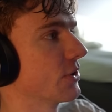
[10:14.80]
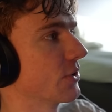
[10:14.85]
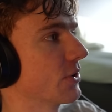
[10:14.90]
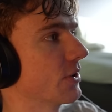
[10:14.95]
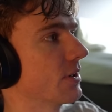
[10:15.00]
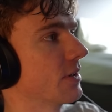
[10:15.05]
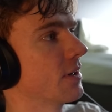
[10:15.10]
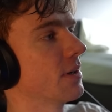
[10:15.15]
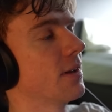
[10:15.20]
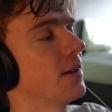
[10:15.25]

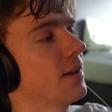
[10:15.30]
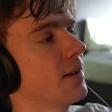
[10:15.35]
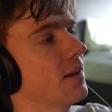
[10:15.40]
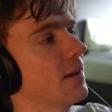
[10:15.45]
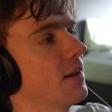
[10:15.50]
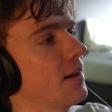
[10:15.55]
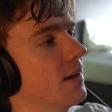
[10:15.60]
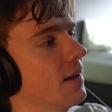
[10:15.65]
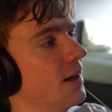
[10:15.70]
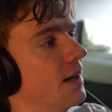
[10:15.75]
sure
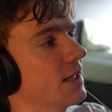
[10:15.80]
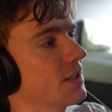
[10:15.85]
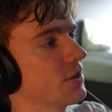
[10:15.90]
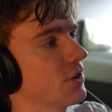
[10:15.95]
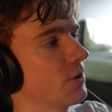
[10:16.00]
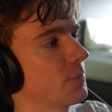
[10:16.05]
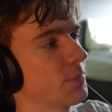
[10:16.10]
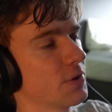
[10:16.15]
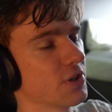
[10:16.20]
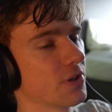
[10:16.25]
uh, it's
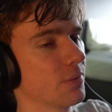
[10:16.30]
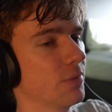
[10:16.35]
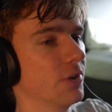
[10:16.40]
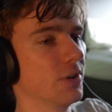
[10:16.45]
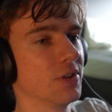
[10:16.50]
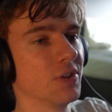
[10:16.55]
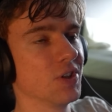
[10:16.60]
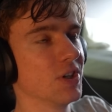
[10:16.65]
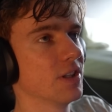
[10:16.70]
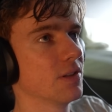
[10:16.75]
not possible
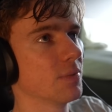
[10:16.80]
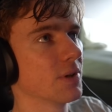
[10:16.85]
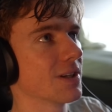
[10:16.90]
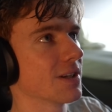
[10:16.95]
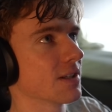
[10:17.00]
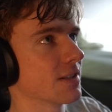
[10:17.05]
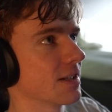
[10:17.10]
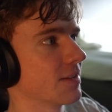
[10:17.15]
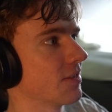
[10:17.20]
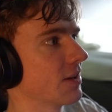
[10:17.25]
to cheat.
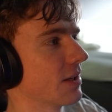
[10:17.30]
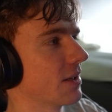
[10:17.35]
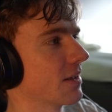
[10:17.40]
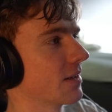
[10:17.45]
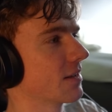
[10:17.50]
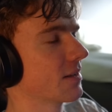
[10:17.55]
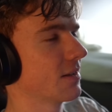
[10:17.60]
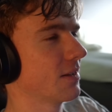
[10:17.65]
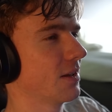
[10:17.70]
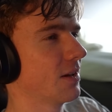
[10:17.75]
Because I think
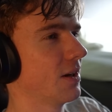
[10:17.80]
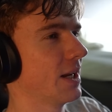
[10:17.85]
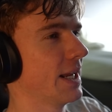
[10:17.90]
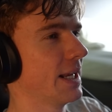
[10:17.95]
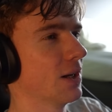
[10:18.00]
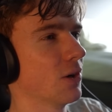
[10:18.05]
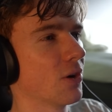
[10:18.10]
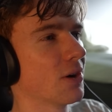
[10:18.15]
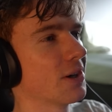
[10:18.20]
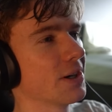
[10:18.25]

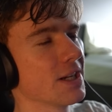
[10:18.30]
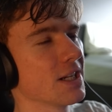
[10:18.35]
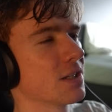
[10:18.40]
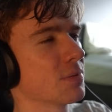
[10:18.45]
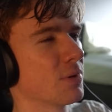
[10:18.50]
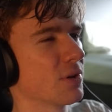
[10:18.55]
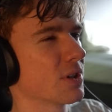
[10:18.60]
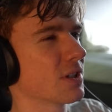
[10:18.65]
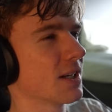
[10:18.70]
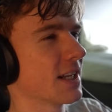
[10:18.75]
in other
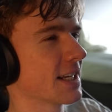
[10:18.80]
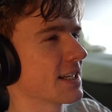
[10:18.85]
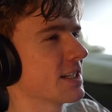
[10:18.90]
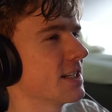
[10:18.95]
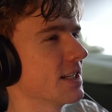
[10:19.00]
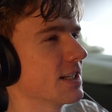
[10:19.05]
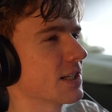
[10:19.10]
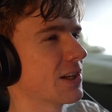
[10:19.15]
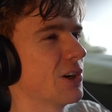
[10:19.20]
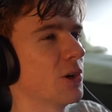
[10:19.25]
esports like
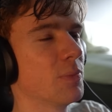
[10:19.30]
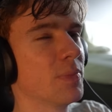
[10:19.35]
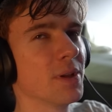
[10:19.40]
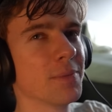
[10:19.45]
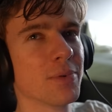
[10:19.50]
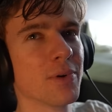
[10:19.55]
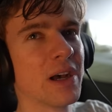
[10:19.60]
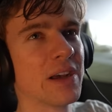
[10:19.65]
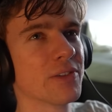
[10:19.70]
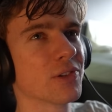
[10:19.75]
CS:GO,
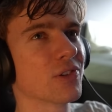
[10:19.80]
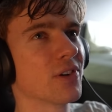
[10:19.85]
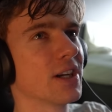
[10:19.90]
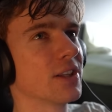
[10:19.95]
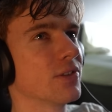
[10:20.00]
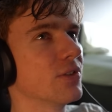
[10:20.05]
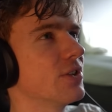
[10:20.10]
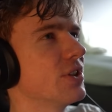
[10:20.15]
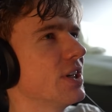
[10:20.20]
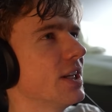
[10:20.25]
people have
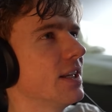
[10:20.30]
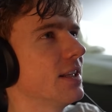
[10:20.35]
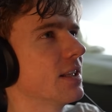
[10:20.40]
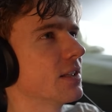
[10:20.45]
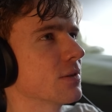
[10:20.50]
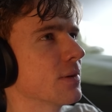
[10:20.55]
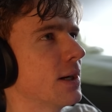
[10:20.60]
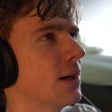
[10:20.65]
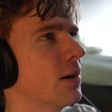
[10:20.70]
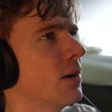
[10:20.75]
tried to cheat
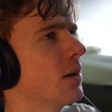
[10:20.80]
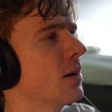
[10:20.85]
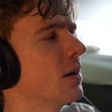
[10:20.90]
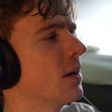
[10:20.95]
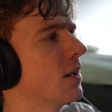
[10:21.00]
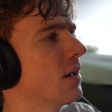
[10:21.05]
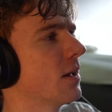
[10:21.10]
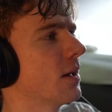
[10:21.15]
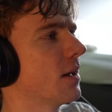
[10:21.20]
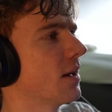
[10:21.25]
as well.
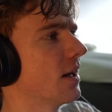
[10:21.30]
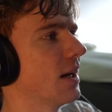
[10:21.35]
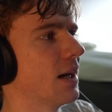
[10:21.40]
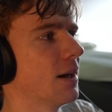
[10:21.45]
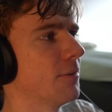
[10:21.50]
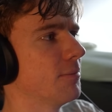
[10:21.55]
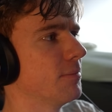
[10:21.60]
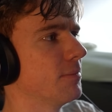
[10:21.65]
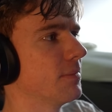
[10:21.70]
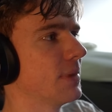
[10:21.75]

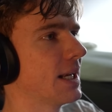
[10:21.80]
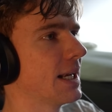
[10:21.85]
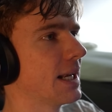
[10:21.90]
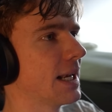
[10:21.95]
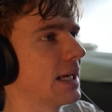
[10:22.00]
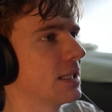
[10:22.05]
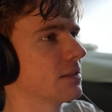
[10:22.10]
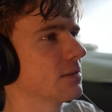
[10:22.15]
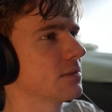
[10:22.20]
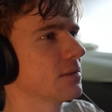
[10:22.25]
Um, in
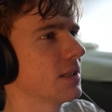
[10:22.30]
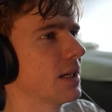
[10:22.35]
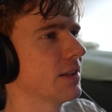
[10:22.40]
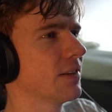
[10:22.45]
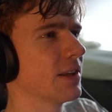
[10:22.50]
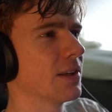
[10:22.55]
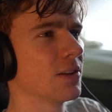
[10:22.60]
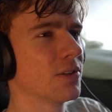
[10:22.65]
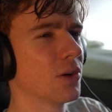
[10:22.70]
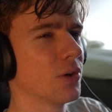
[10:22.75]
LAN, I
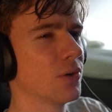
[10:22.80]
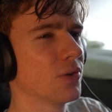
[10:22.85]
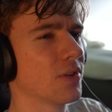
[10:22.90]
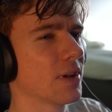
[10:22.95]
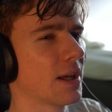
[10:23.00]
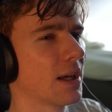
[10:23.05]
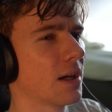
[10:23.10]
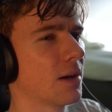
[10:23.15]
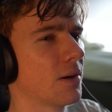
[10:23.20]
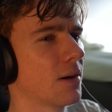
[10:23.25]
think
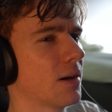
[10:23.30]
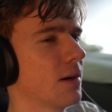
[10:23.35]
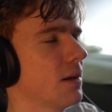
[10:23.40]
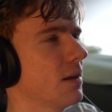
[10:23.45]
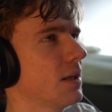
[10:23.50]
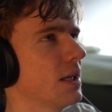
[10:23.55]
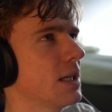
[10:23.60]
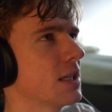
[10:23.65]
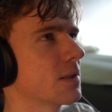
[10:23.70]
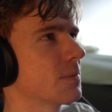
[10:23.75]
Dota
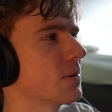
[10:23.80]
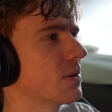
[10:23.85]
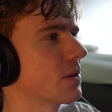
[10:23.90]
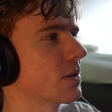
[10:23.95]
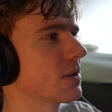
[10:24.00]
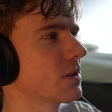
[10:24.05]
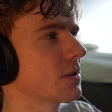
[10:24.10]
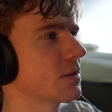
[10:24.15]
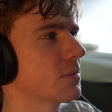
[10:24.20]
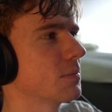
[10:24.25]

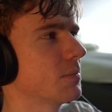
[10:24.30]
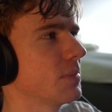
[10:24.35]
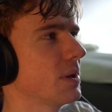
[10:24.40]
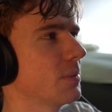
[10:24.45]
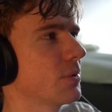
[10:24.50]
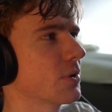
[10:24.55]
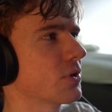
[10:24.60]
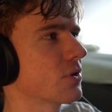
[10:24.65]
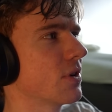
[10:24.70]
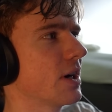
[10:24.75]
esports
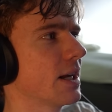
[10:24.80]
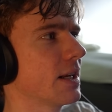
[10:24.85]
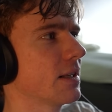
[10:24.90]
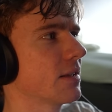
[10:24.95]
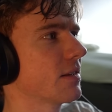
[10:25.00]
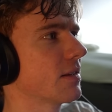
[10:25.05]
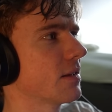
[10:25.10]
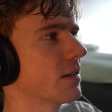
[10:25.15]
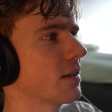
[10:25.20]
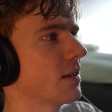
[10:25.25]
people tried
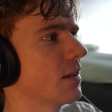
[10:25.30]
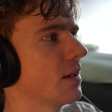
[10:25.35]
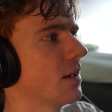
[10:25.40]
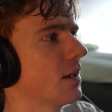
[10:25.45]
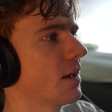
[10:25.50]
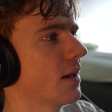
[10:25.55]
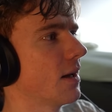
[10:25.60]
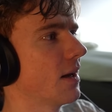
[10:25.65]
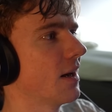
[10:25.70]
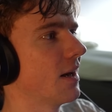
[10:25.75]
it.
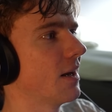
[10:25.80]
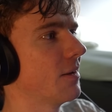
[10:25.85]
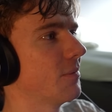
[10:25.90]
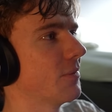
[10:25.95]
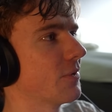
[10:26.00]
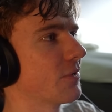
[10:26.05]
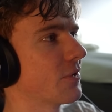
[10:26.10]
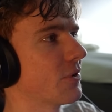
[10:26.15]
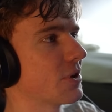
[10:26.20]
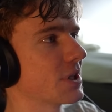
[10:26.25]
Um,
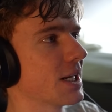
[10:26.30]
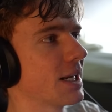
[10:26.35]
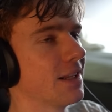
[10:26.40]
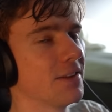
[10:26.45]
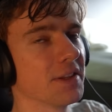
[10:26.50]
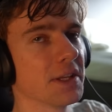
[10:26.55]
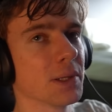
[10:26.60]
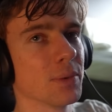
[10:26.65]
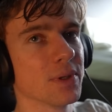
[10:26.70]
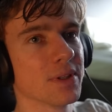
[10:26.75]
of course,
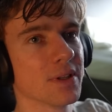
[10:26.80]
anything